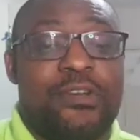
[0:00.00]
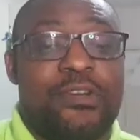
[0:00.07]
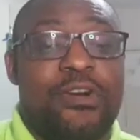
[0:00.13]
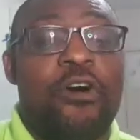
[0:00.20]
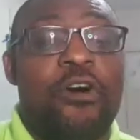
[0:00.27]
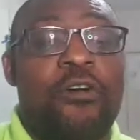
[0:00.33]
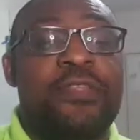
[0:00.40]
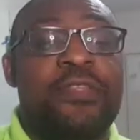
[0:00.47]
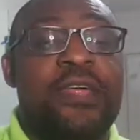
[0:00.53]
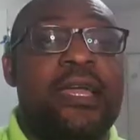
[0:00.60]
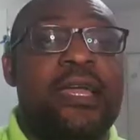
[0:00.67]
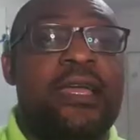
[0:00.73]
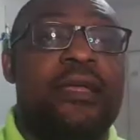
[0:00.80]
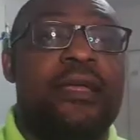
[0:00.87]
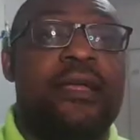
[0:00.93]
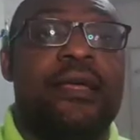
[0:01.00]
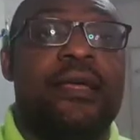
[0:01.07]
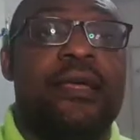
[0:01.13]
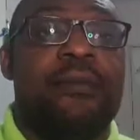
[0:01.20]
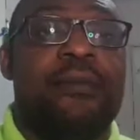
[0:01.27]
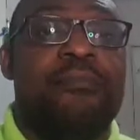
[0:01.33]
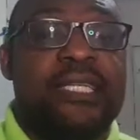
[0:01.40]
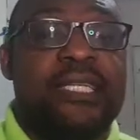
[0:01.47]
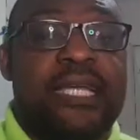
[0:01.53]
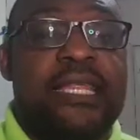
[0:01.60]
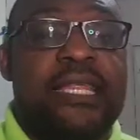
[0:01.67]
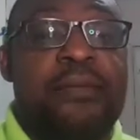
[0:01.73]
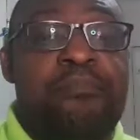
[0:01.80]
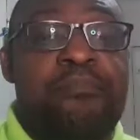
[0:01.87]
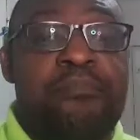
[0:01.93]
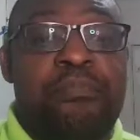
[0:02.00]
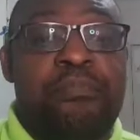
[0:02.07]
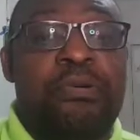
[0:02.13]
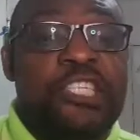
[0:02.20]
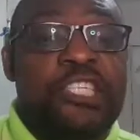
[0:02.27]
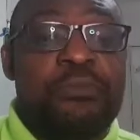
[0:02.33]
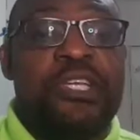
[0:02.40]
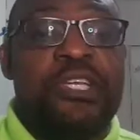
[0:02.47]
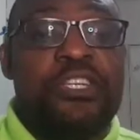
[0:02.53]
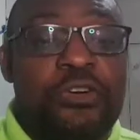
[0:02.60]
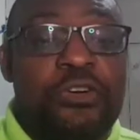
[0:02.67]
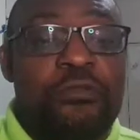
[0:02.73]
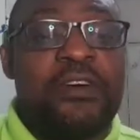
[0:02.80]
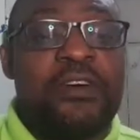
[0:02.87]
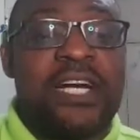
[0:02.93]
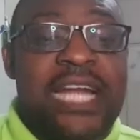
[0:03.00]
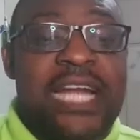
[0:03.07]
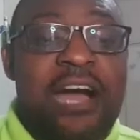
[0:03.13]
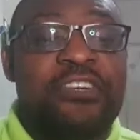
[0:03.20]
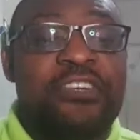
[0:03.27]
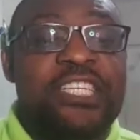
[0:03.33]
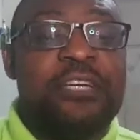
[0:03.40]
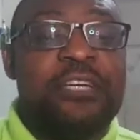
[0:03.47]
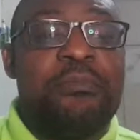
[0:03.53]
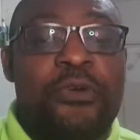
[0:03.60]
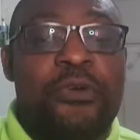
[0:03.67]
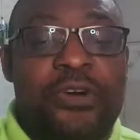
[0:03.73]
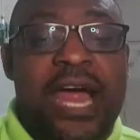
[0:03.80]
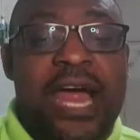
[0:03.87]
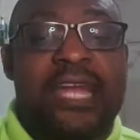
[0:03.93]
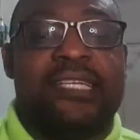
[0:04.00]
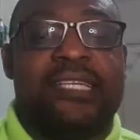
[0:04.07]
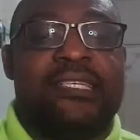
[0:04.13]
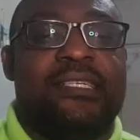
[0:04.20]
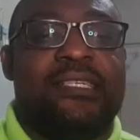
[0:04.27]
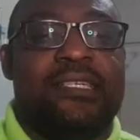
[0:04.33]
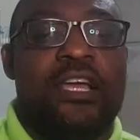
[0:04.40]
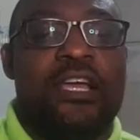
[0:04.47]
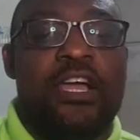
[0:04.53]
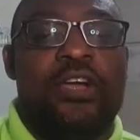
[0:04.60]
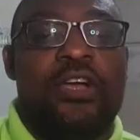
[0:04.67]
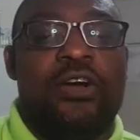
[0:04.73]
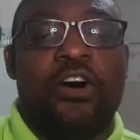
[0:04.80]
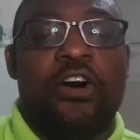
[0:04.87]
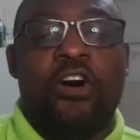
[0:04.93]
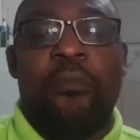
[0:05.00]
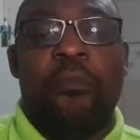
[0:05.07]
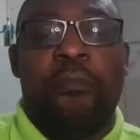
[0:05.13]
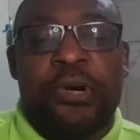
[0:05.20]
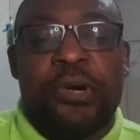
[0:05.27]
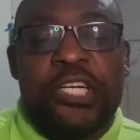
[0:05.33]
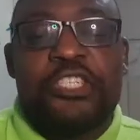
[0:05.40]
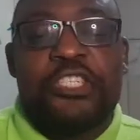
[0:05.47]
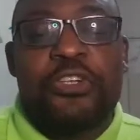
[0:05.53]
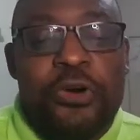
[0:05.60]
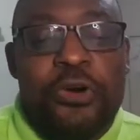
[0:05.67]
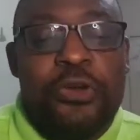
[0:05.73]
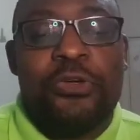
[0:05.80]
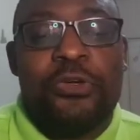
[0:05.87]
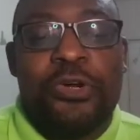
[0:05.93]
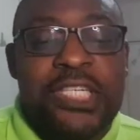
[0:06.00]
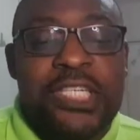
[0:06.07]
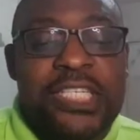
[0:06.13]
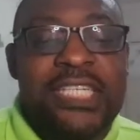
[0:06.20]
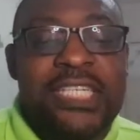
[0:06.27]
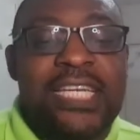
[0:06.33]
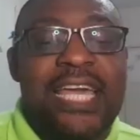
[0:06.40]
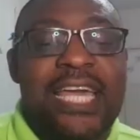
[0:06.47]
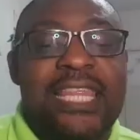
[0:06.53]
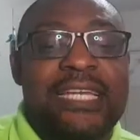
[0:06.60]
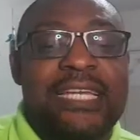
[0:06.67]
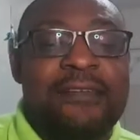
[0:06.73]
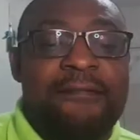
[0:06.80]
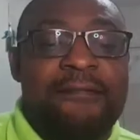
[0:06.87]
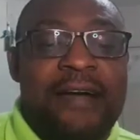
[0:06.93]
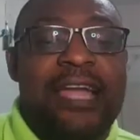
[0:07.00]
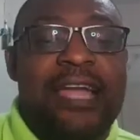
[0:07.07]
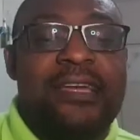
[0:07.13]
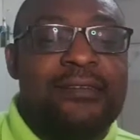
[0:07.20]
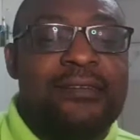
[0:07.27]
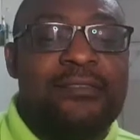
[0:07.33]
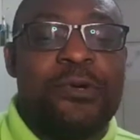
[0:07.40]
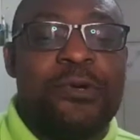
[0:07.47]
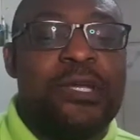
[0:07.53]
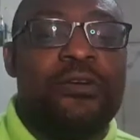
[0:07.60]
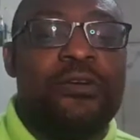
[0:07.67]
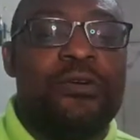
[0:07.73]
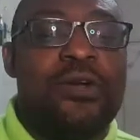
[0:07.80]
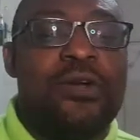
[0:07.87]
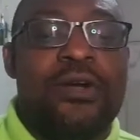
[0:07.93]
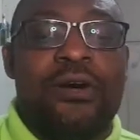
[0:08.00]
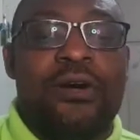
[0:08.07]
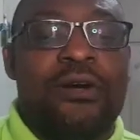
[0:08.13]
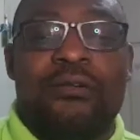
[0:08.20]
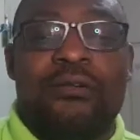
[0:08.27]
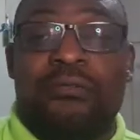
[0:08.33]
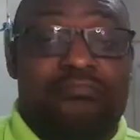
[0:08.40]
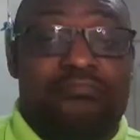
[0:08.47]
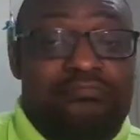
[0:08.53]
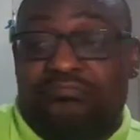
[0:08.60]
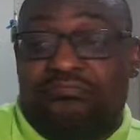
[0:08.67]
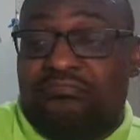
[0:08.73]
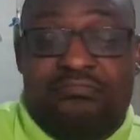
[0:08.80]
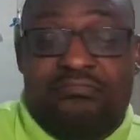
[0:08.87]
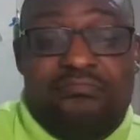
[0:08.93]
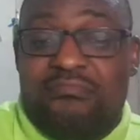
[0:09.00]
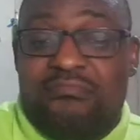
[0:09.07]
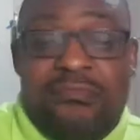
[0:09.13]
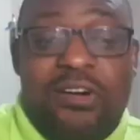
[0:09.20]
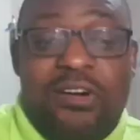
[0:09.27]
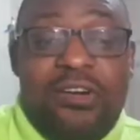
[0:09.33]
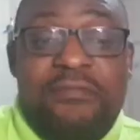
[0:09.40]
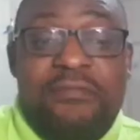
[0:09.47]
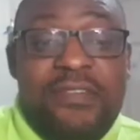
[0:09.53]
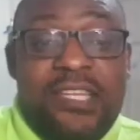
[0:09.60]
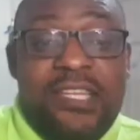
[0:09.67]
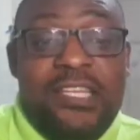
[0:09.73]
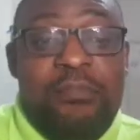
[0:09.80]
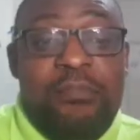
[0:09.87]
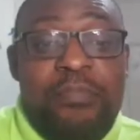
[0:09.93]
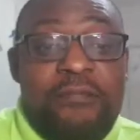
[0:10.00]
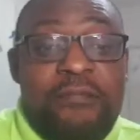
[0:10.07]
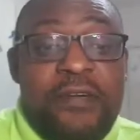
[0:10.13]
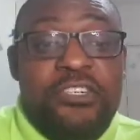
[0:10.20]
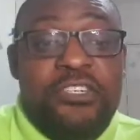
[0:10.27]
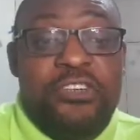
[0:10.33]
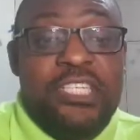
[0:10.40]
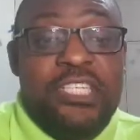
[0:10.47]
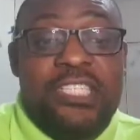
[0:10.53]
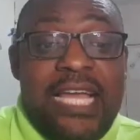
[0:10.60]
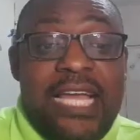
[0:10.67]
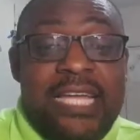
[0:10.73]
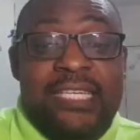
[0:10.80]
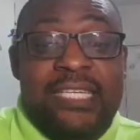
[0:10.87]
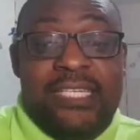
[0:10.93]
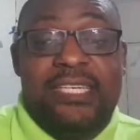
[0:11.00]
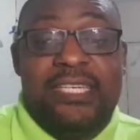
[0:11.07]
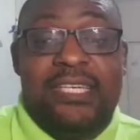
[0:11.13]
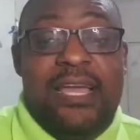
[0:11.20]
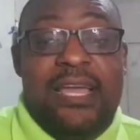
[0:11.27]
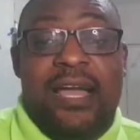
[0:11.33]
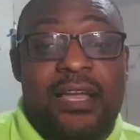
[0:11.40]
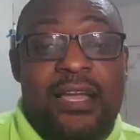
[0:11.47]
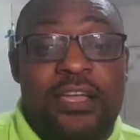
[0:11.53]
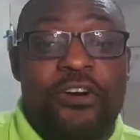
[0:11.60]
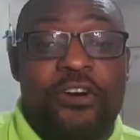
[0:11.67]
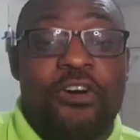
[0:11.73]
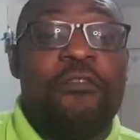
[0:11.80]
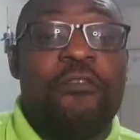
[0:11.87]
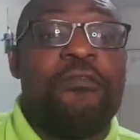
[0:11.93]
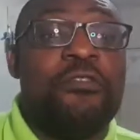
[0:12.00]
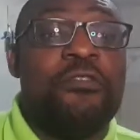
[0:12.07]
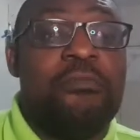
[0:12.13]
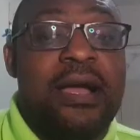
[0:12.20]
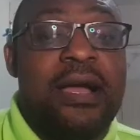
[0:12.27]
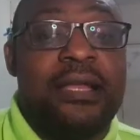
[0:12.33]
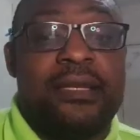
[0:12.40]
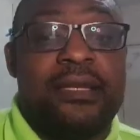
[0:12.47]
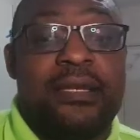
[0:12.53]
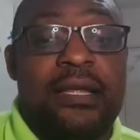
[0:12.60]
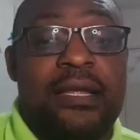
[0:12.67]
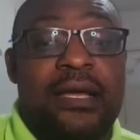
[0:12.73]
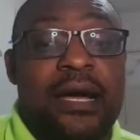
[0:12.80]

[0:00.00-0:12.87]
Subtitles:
of basically the possibility of grounding morality or political authority in either divine will or even in perfectionist idea of humanity,